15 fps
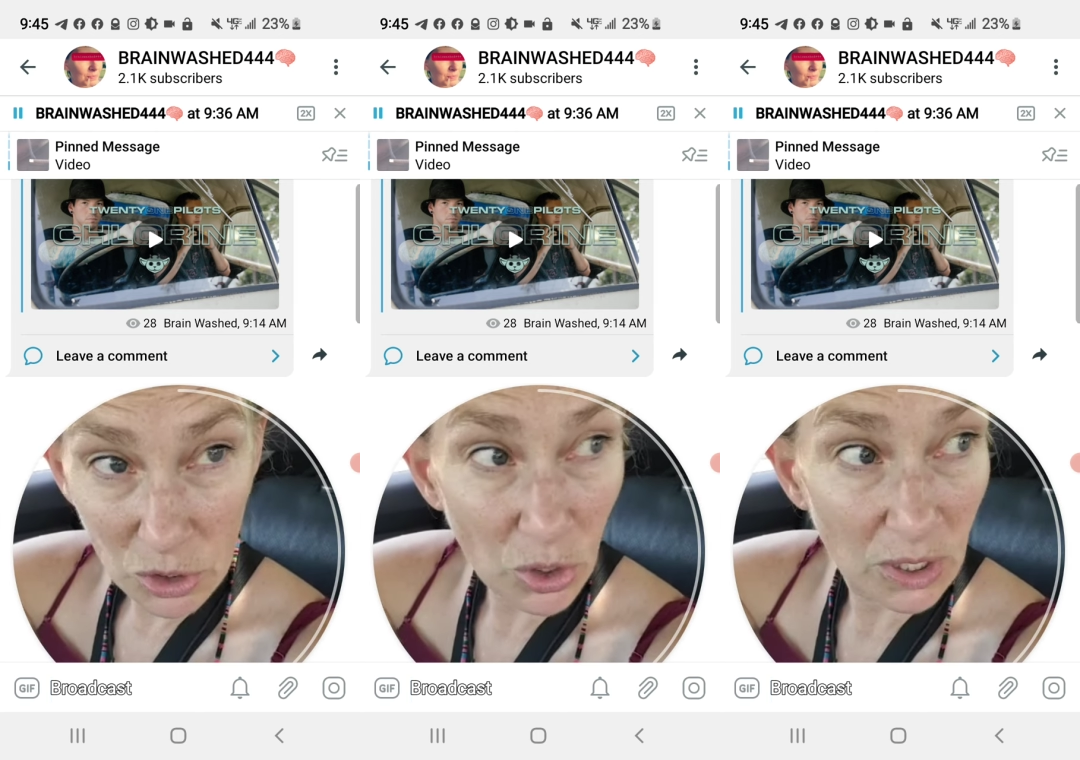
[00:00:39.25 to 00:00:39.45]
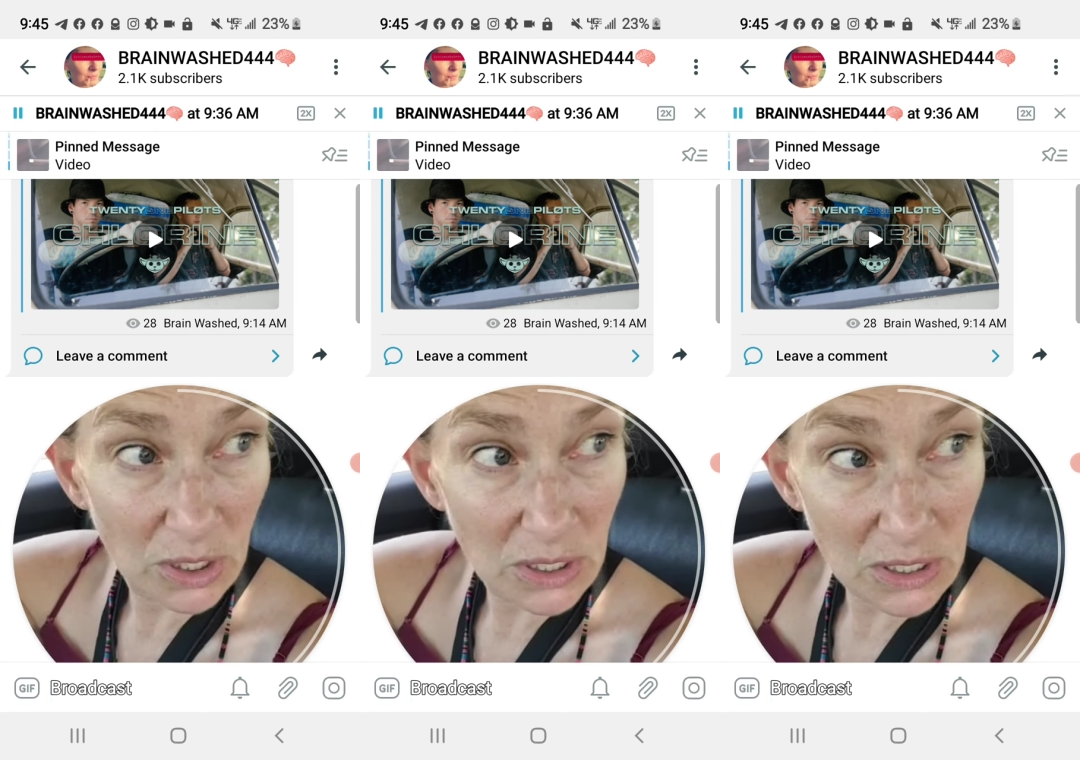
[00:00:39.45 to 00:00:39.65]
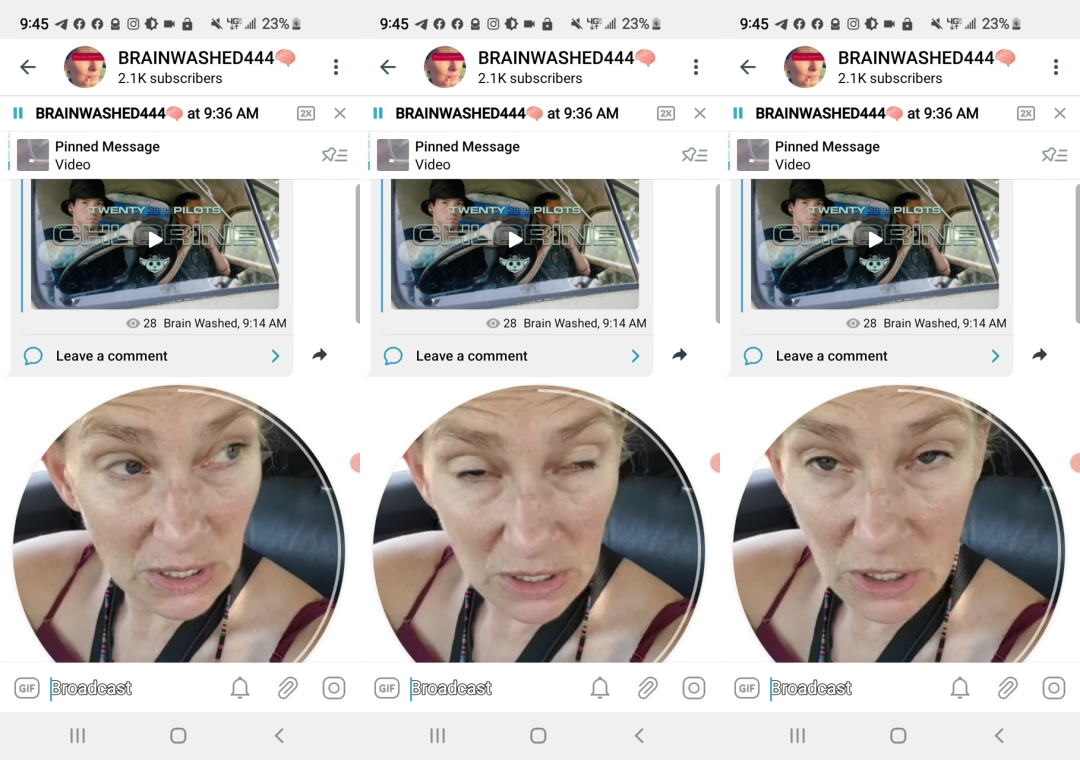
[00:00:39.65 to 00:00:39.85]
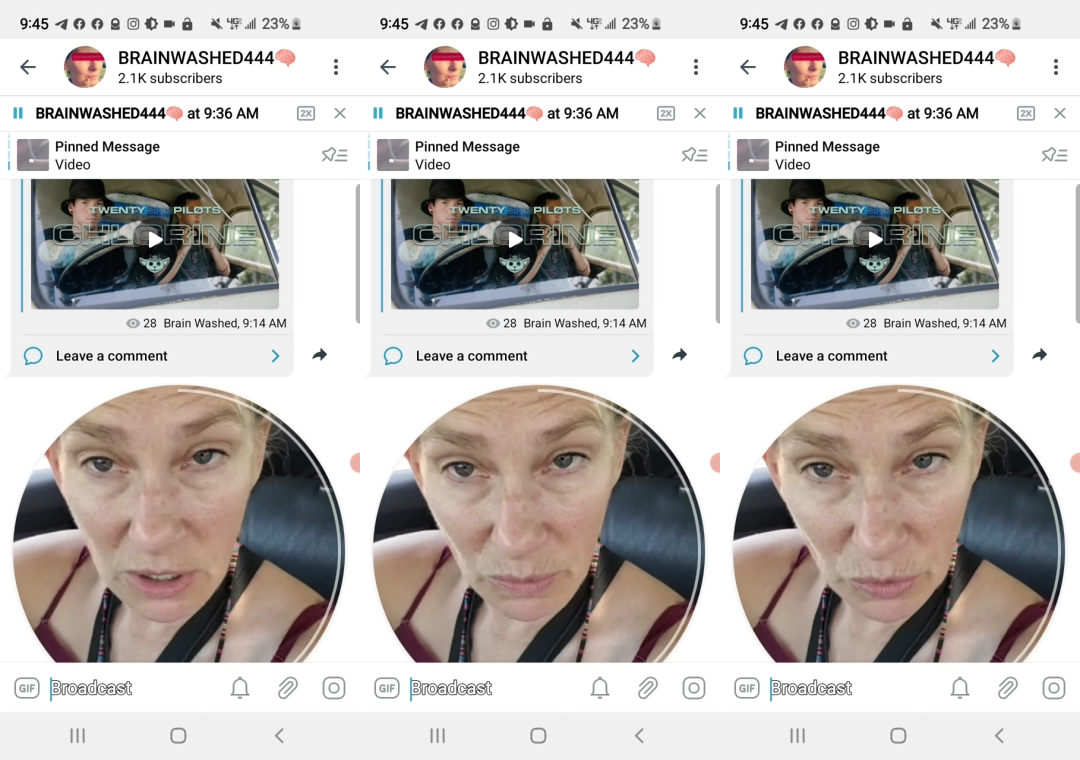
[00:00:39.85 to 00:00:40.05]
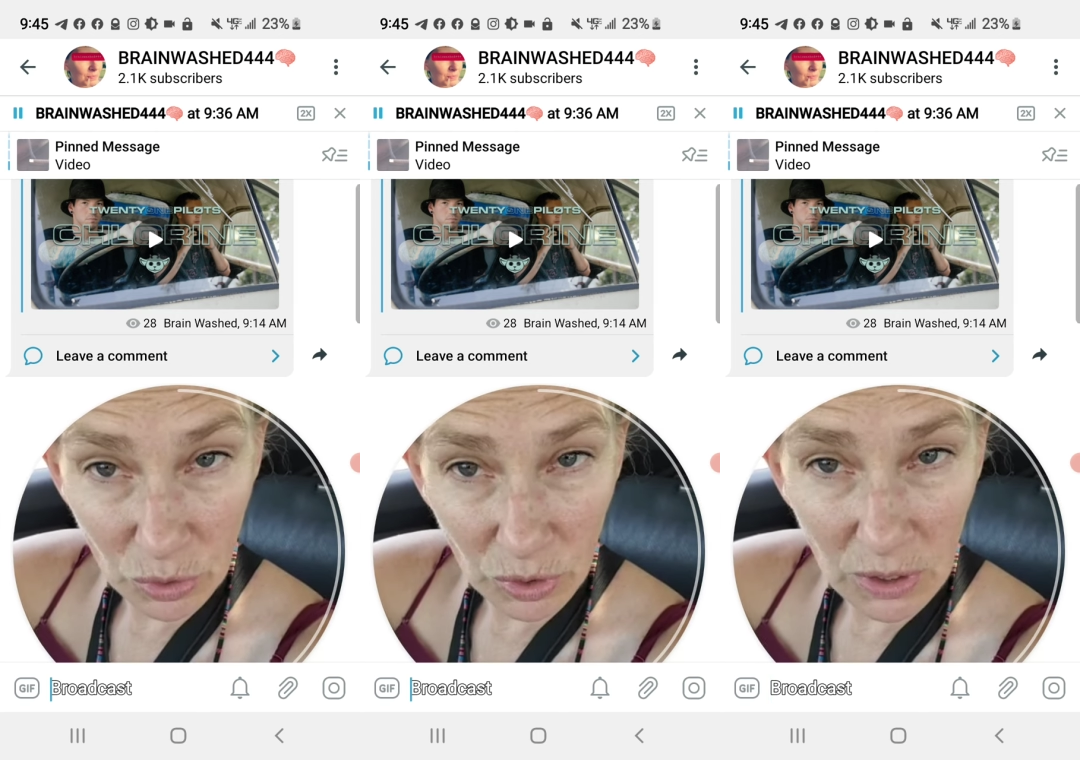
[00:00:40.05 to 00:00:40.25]
So they did
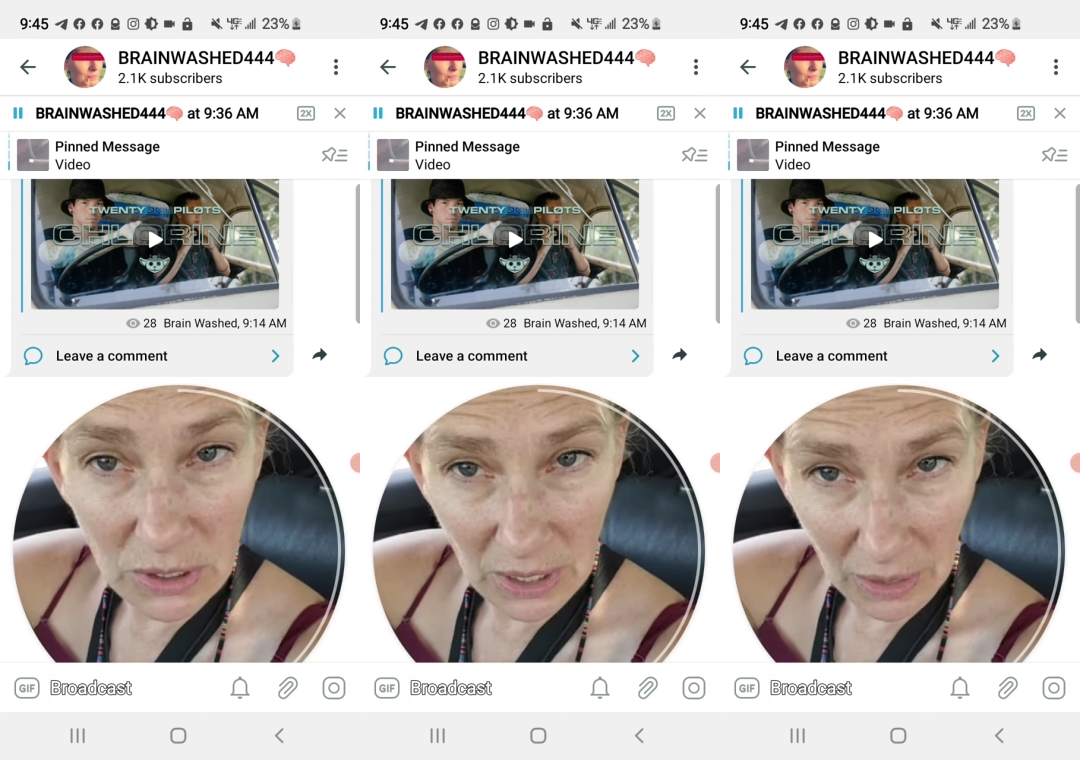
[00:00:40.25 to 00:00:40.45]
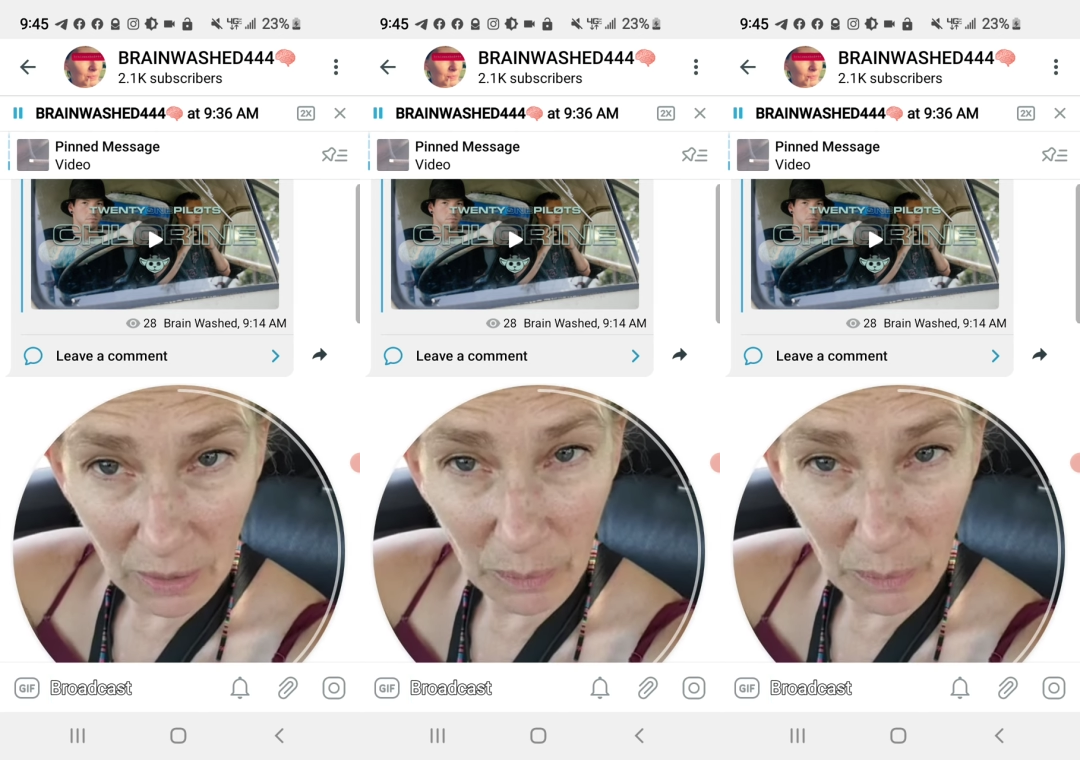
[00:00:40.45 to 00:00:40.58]
some sort of